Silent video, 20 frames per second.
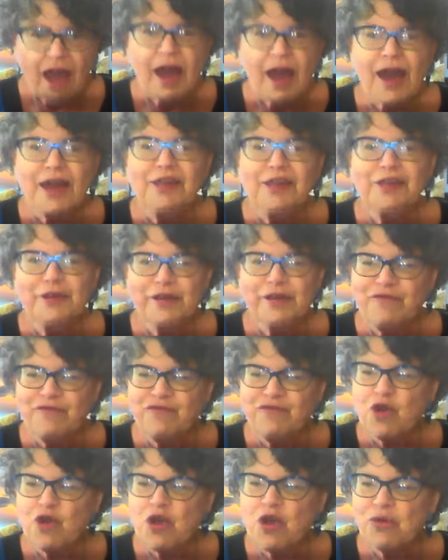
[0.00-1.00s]
I look
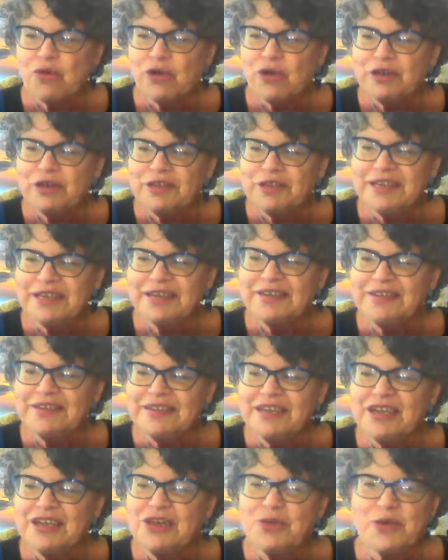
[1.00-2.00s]
forward to
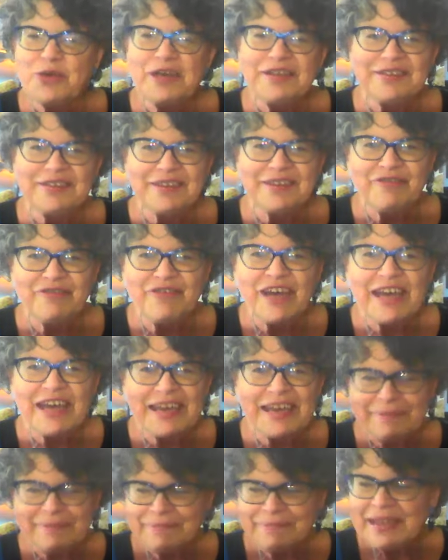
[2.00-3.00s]
continuing to
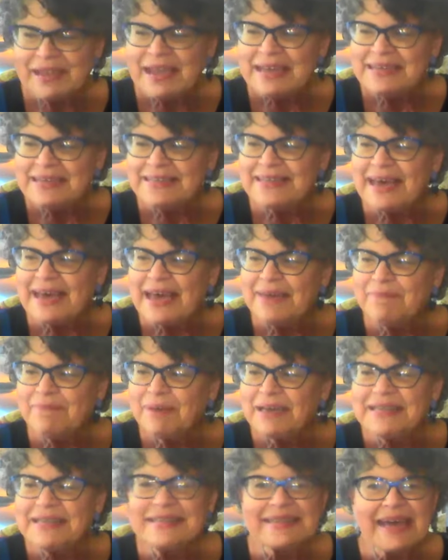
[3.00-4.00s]
fight side
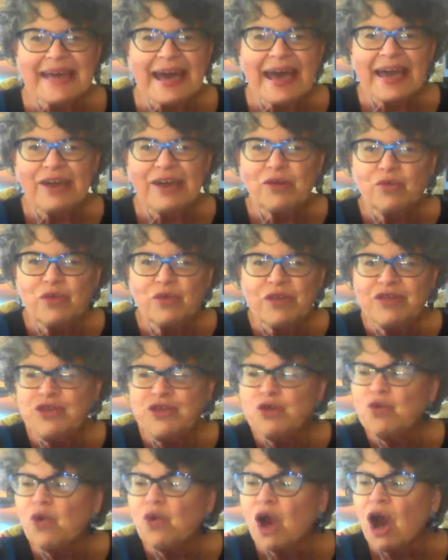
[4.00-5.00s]
by side with
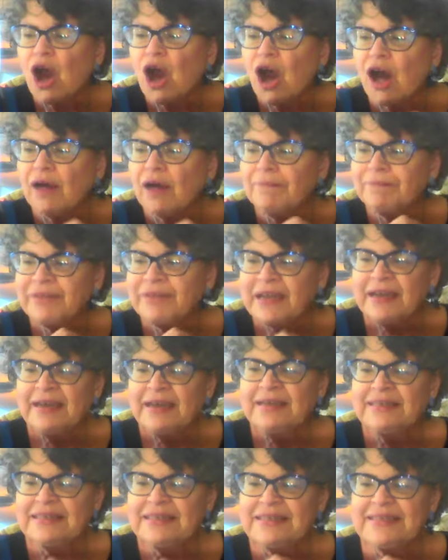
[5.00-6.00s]
you all
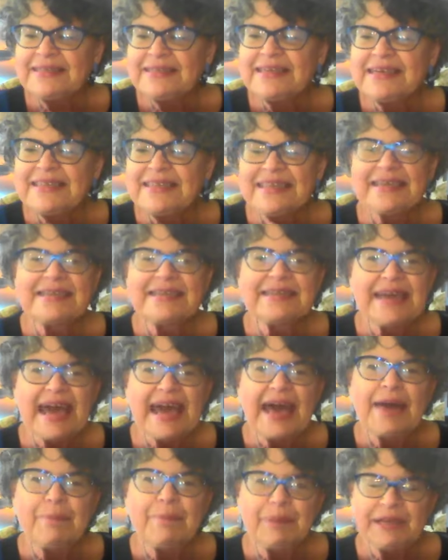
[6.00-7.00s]
to see this
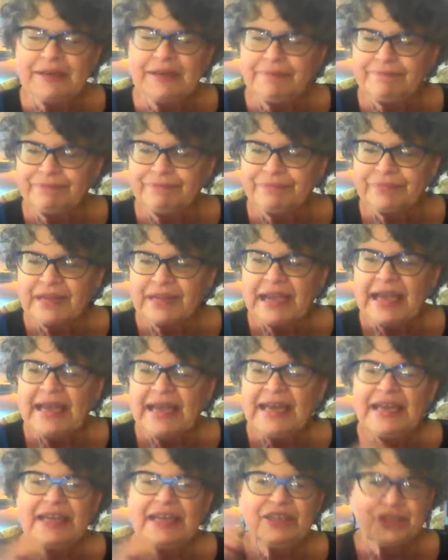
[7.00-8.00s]
happen
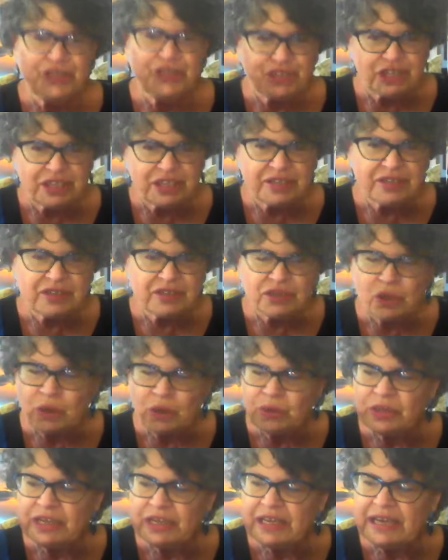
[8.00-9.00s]
in Jesus'
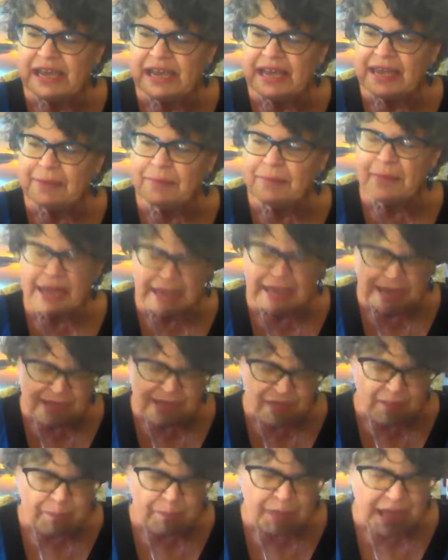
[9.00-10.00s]
holy name and in
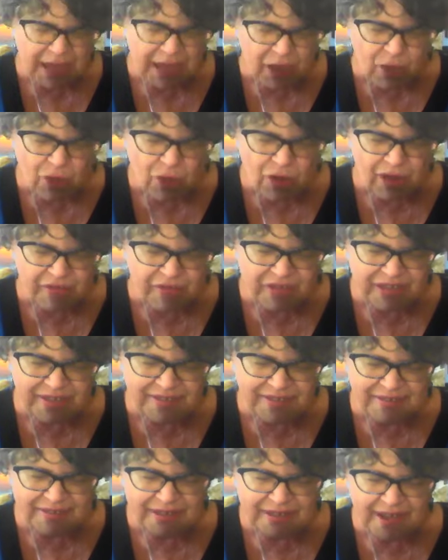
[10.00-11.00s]
the power of
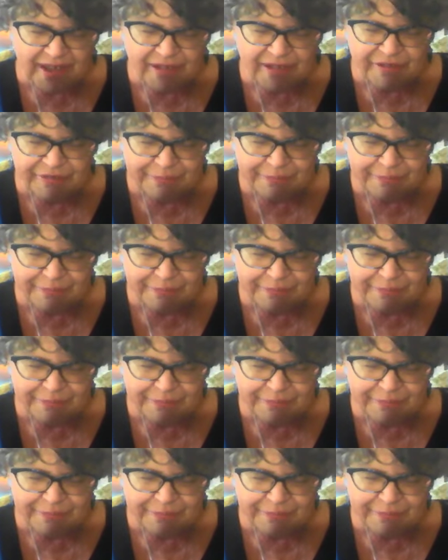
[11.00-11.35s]
his love.